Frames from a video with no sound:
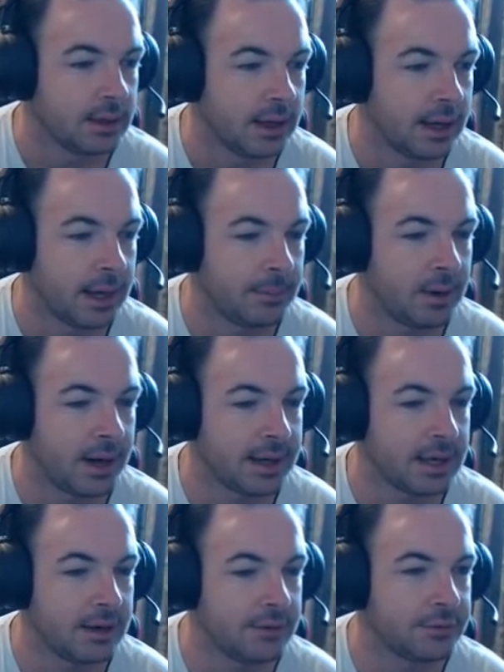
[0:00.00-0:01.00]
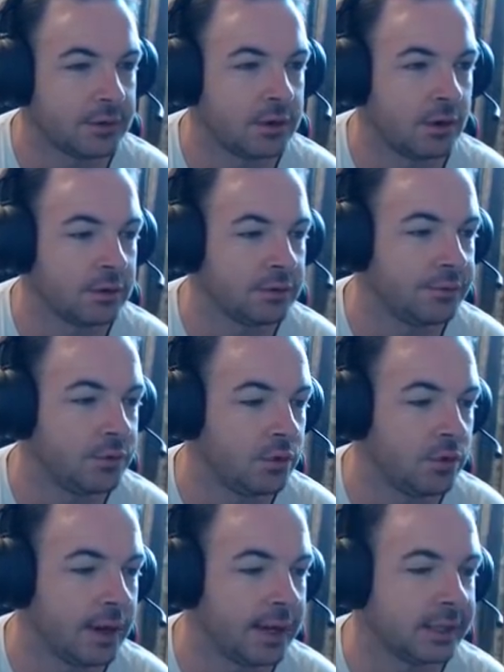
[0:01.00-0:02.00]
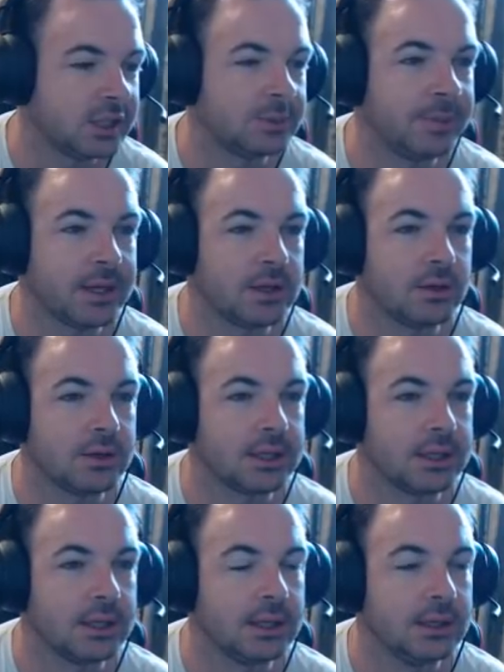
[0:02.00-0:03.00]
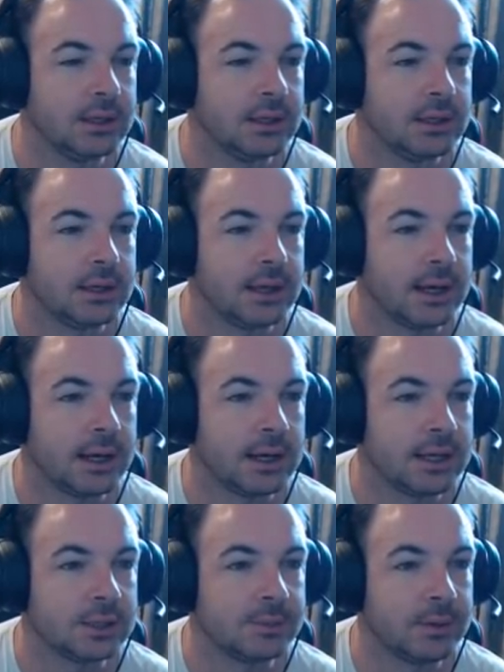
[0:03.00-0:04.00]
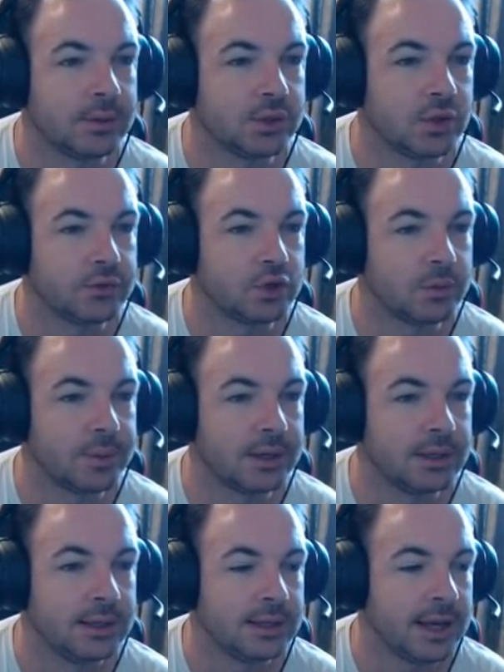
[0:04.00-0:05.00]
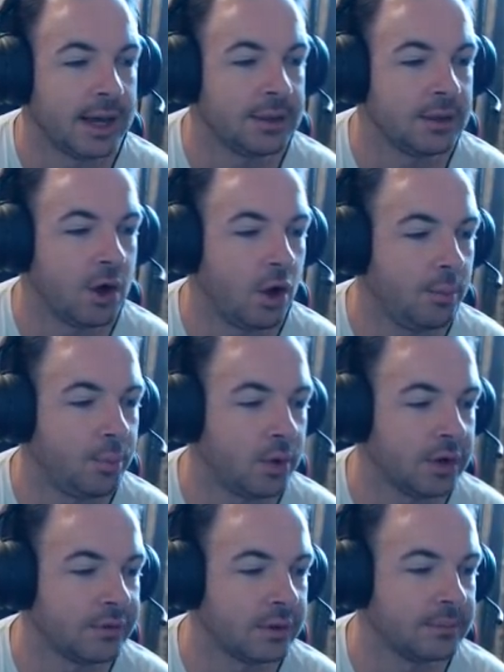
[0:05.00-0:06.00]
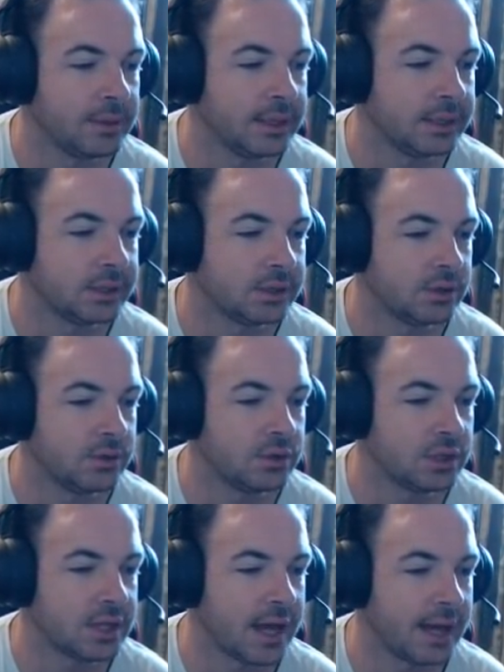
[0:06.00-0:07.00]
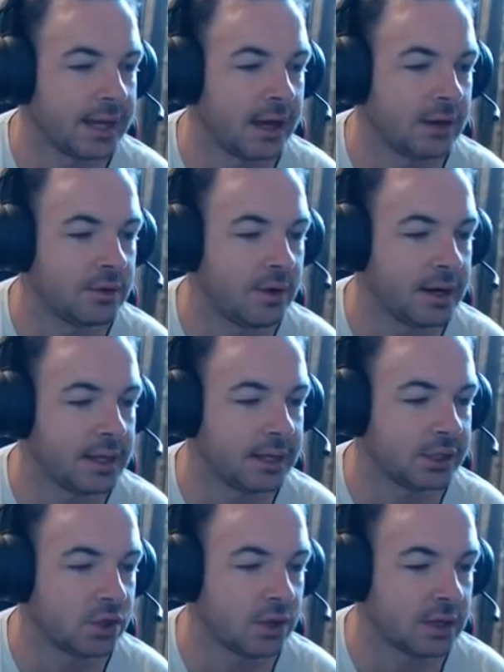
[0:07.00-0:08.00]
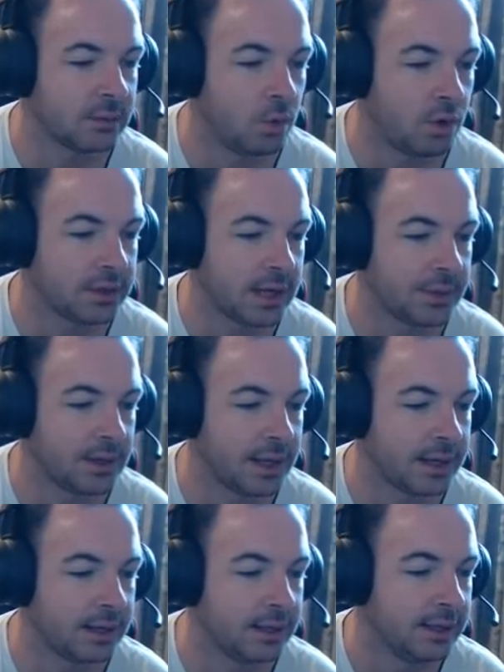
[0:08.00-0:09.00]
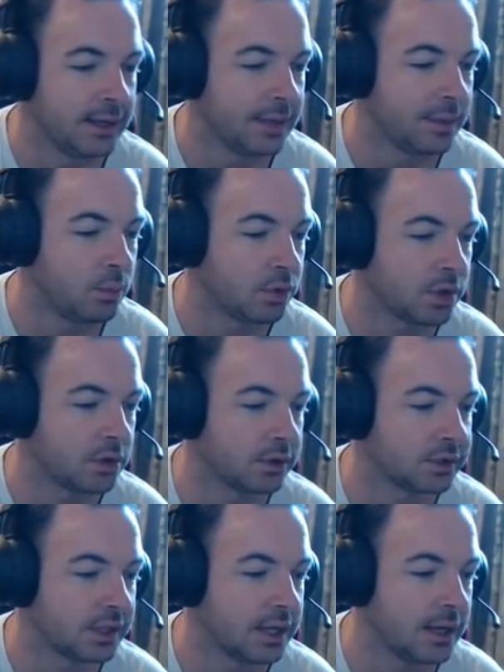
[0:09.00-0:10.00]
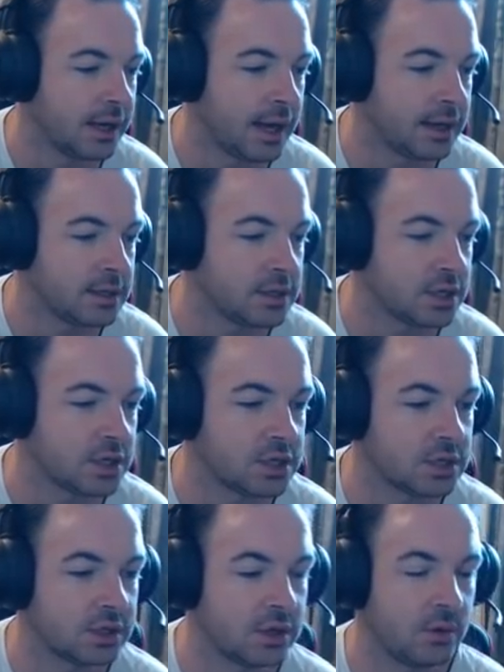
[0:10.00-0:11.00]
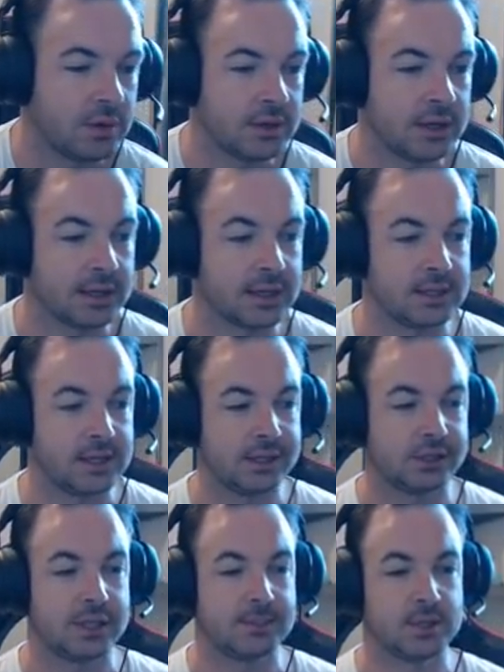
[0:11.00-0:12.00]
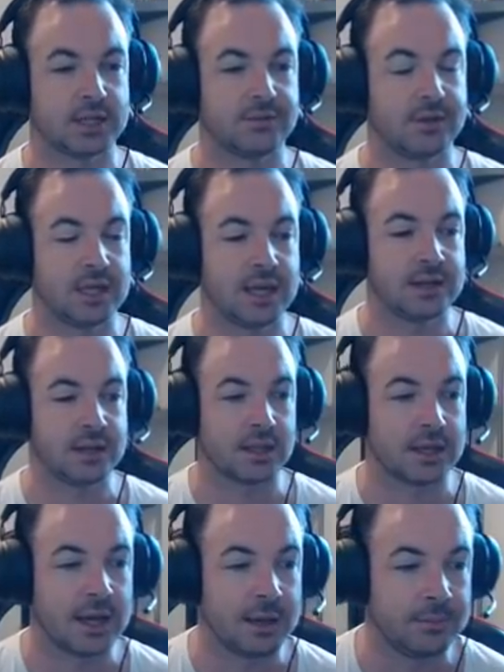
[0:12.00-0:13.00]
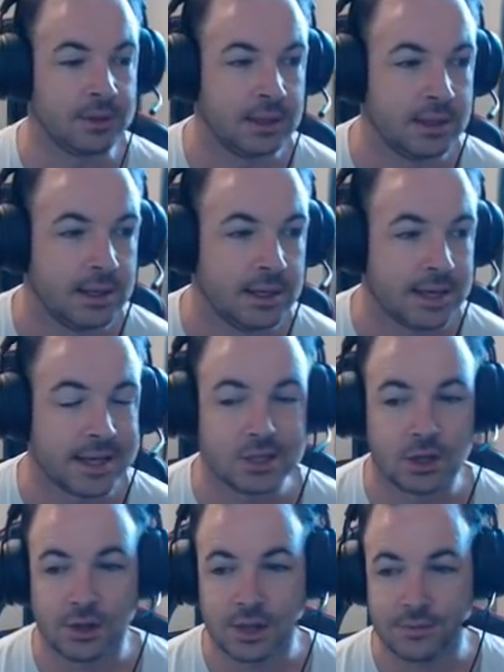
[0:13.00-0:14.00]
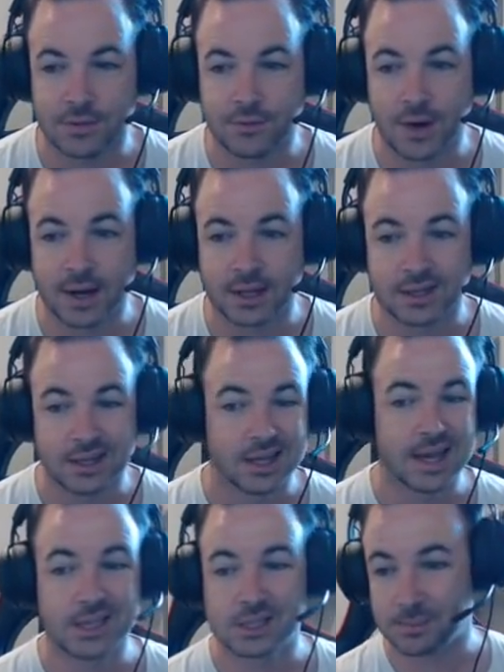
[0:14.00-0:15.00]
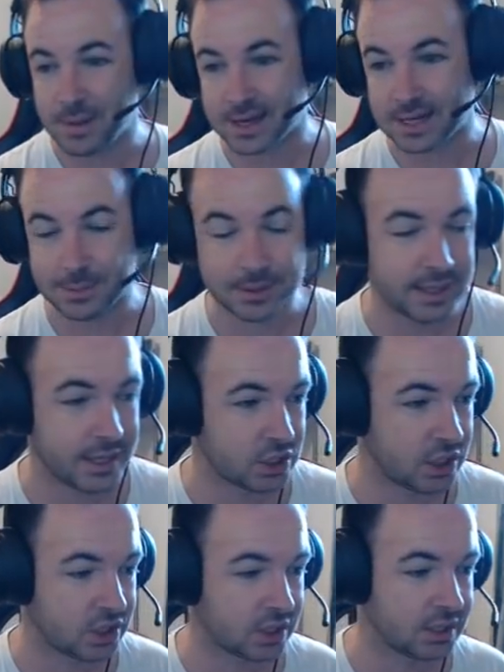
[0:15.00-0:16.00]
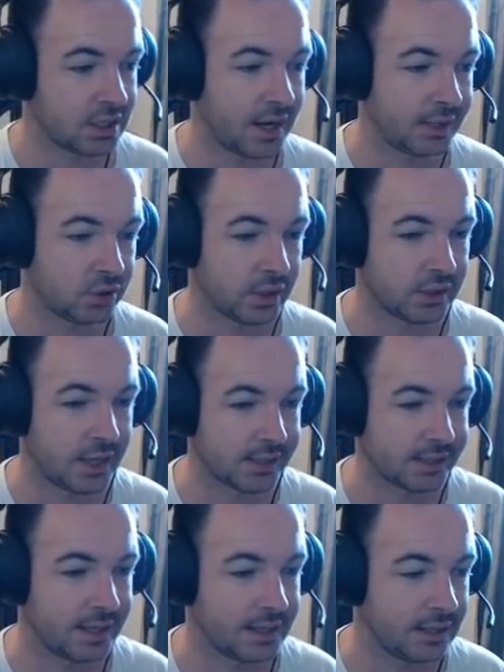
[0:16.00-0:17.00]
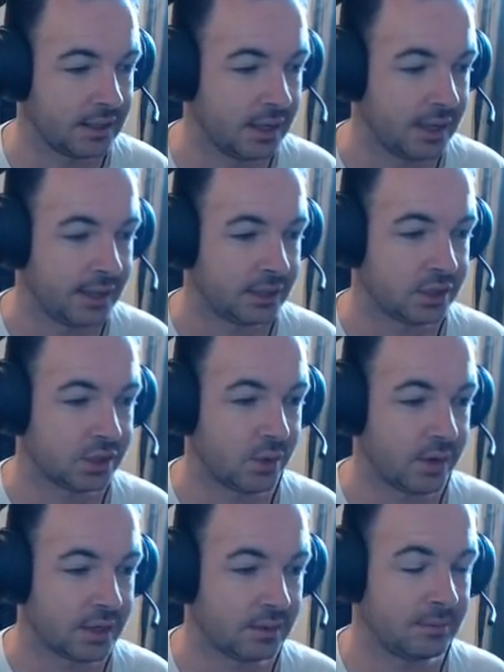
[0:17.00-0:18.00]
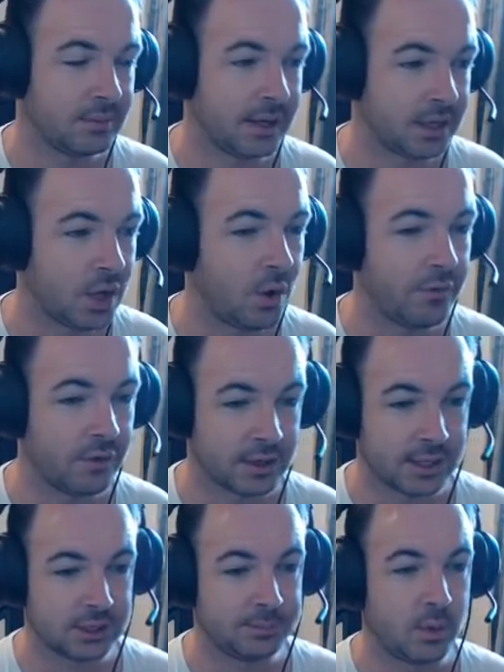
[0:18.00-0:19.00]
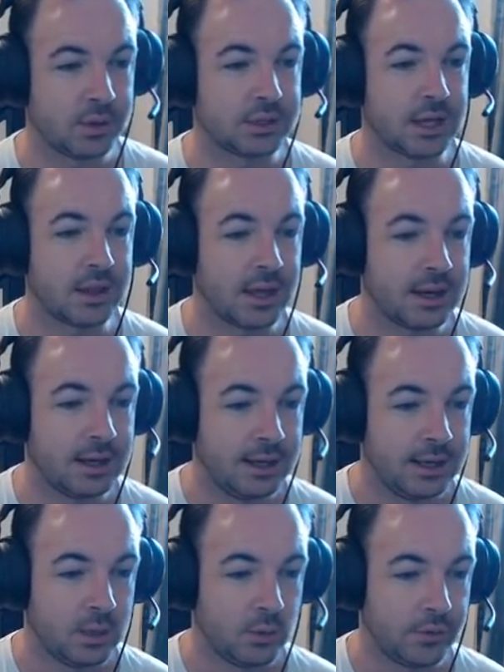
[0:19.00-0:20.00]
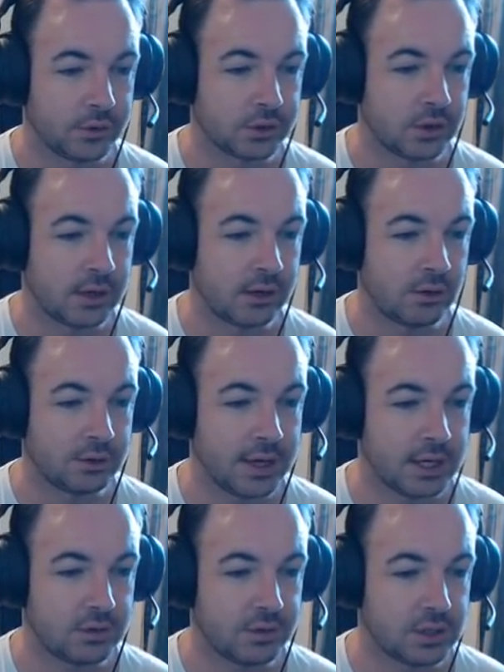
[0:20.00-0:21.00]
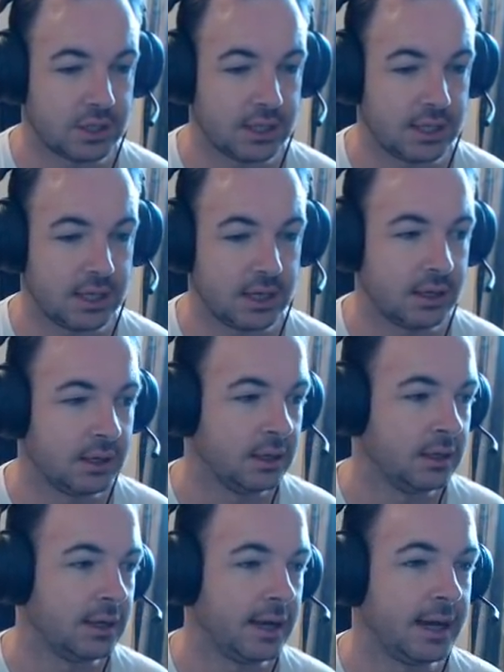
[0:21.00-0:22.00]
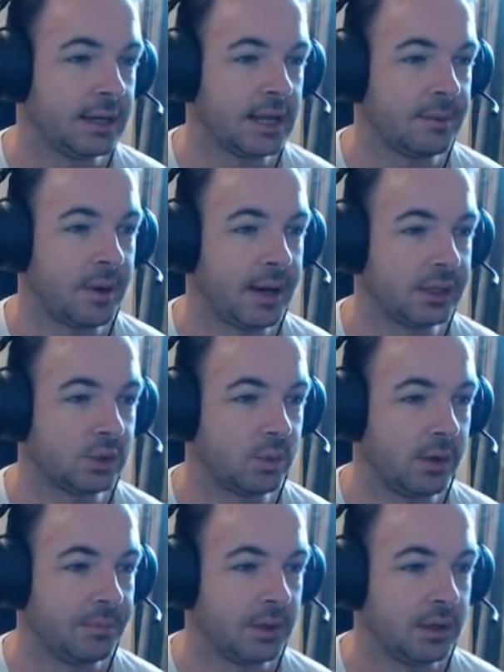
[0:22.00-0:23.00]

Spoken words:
I have gone for a Speculo Killer as my reserve trooper. And the whole point of him is to just hang out right here so that he can walk down the ladder, then walk across here and just go and contest the objective at the end of the game. He's not there for fighting. He's the backup in case Shishkin dies or gets isolated, just so I can go over and get some points out of that. We've also got our old HVT here nearby as well.